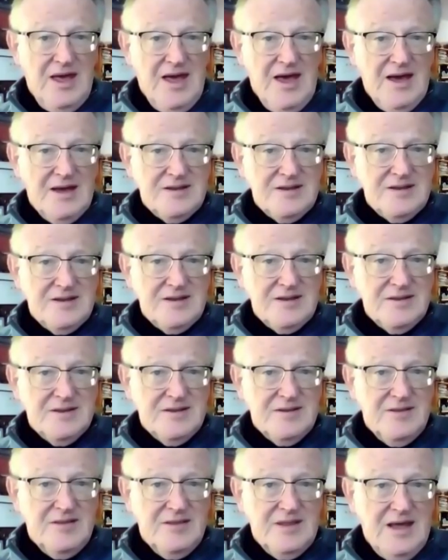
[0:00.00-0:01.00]
and
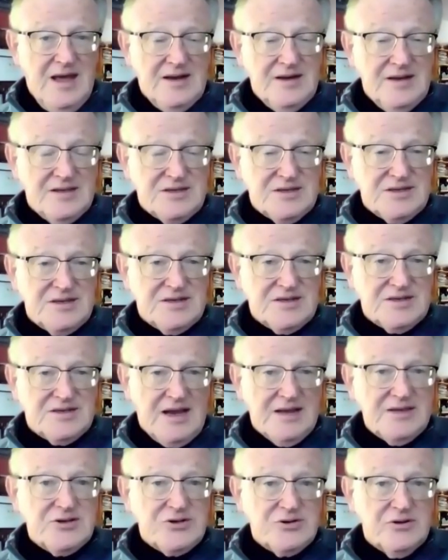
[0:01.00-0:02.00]
and it's
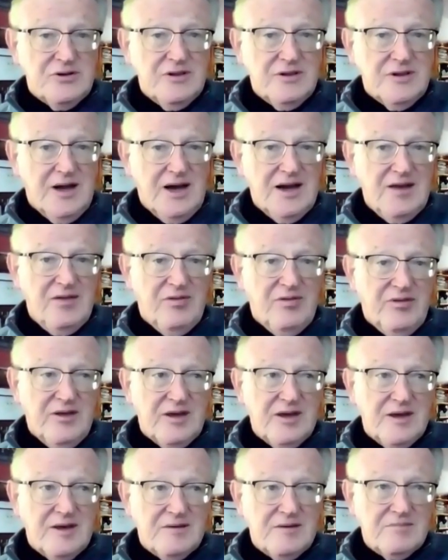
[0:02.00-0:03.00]
essential, I
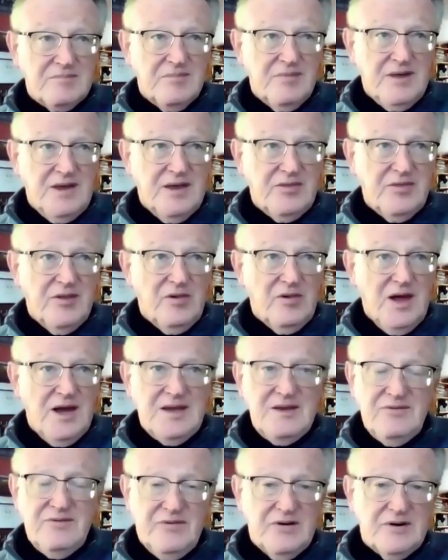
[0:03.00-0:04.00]
think, in the
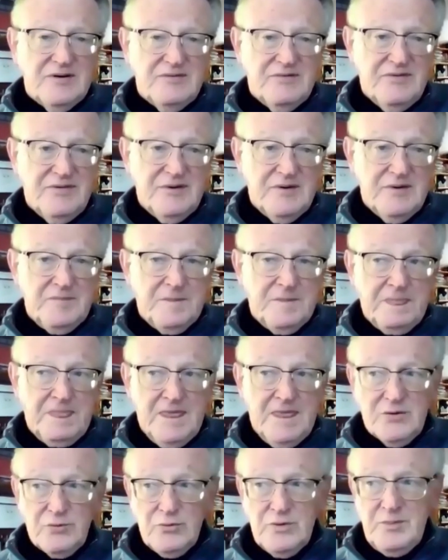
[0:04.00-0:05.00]
life of a
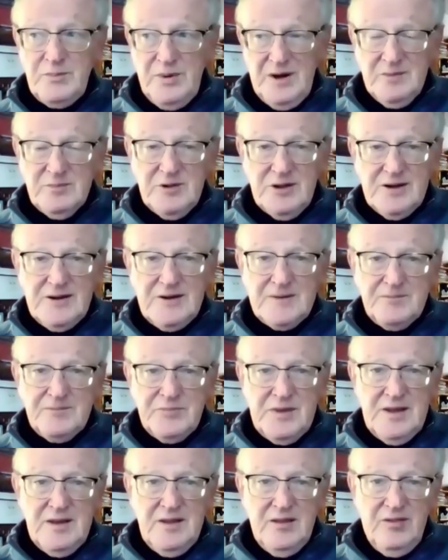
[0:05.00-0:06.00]
republic
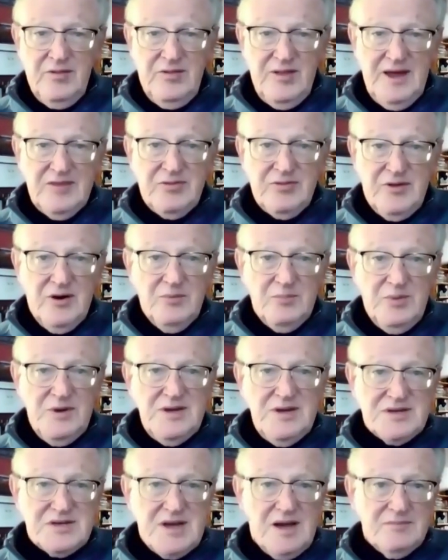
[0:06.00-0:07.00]
that there be
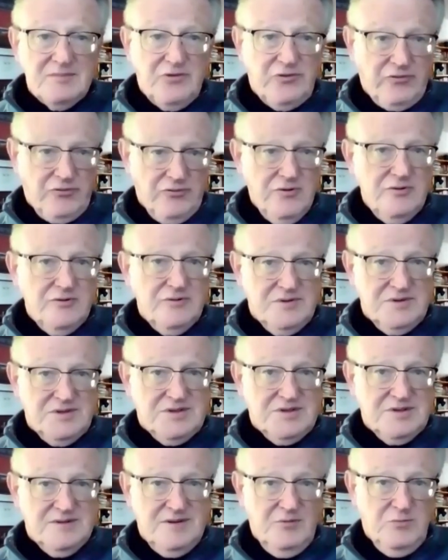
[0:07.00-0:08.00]
some
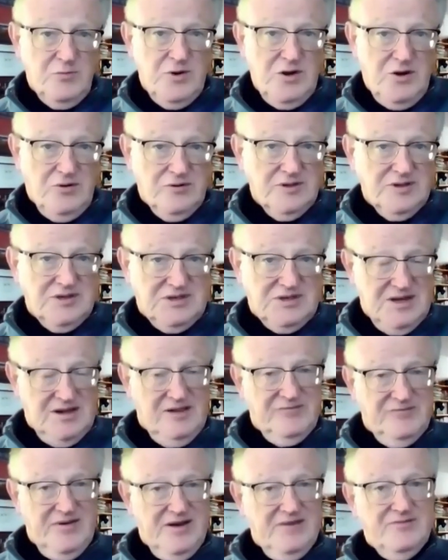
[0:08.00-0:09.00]
truths that we hold
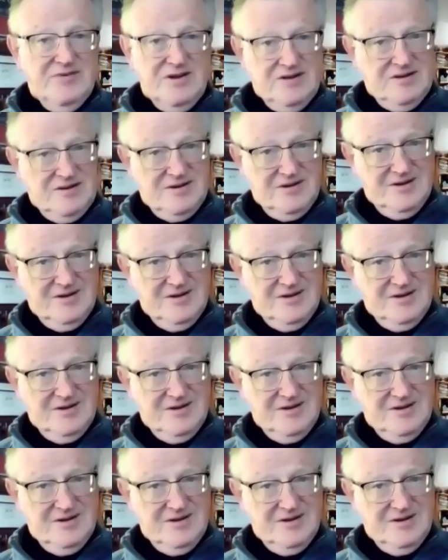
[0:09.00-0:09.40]
self evident,